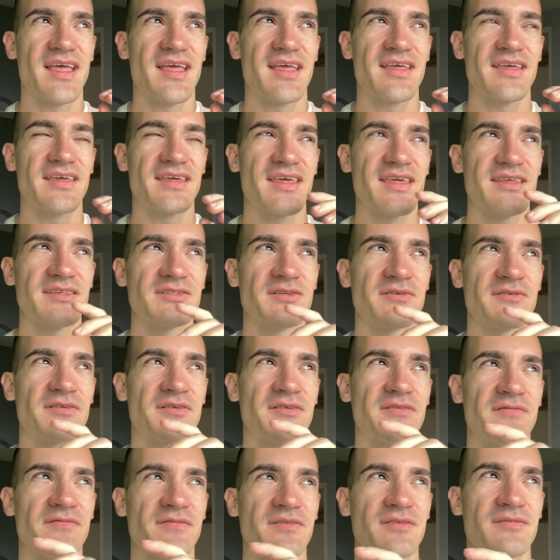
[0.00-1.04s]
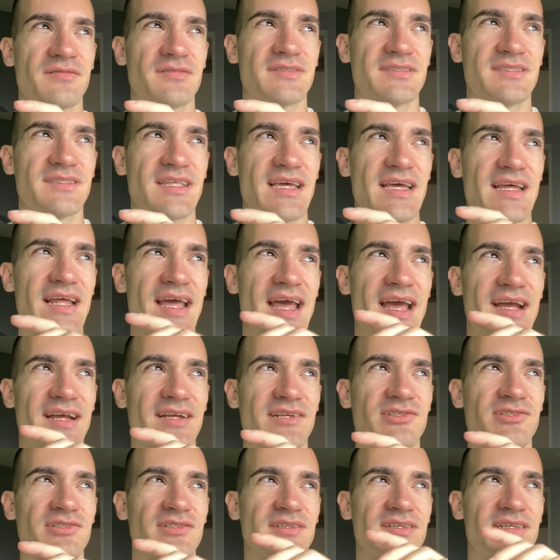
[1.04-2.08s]
in case you're confused, that
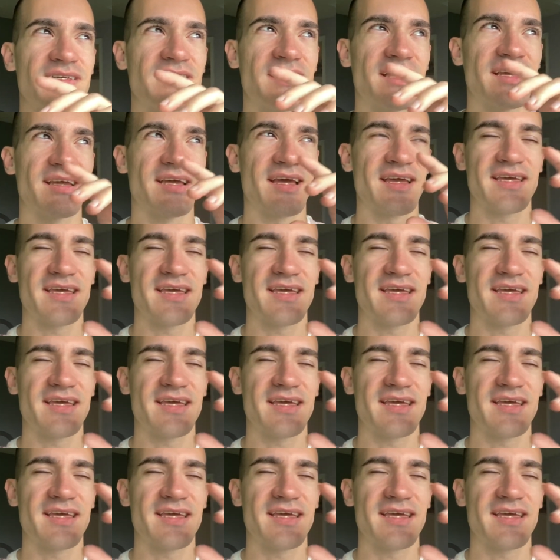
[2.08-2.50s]
actually, like,